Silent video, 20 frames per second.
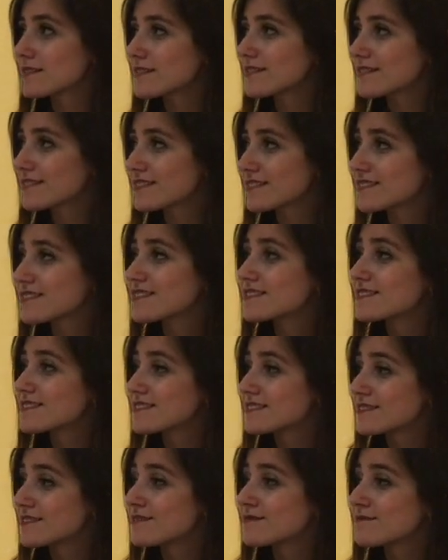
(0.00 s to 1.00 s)

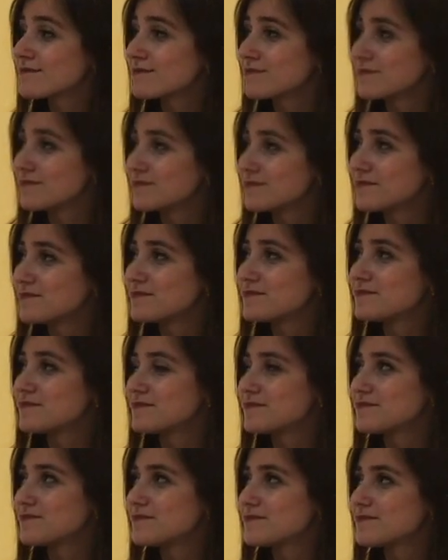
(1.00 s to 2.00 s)

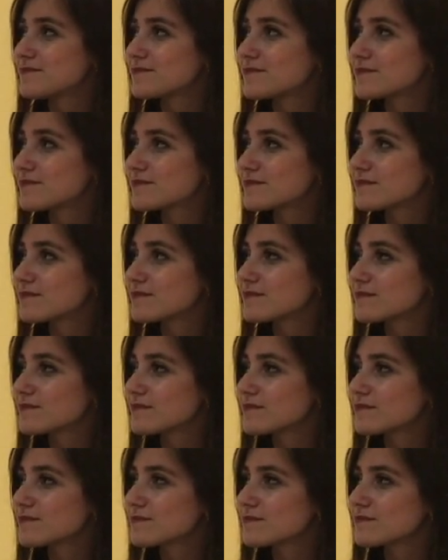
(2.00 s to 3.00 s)

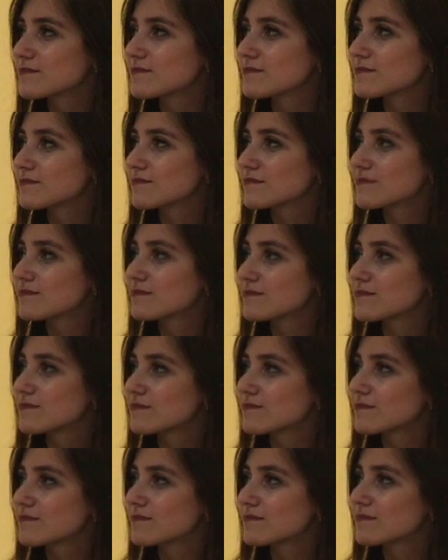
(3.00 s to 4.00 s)

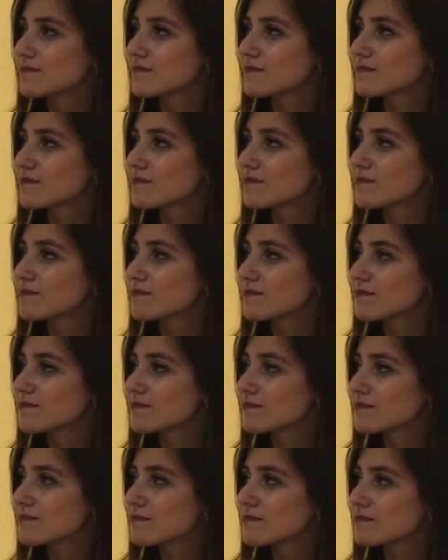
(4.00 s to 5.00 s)

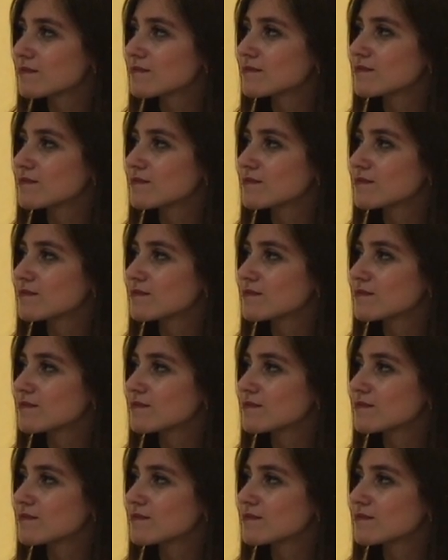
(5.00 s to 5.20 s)
No words are spoken by the person on screen.